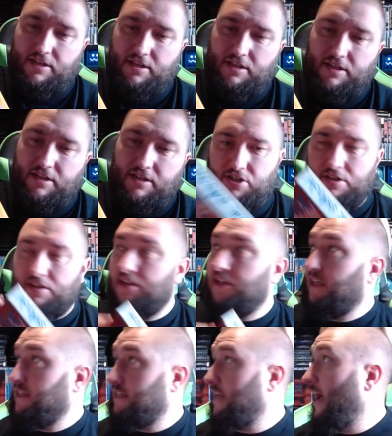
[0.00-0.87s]
condition of
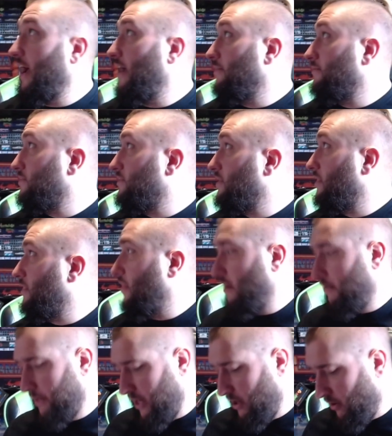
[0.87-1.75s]
these games.
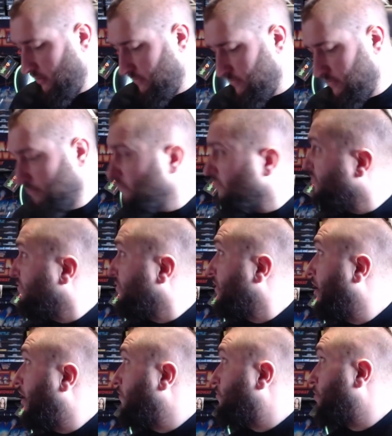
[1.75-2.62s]
I mean, I've
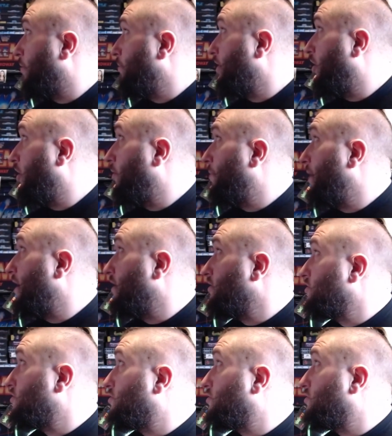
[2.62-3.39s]
I've probably got about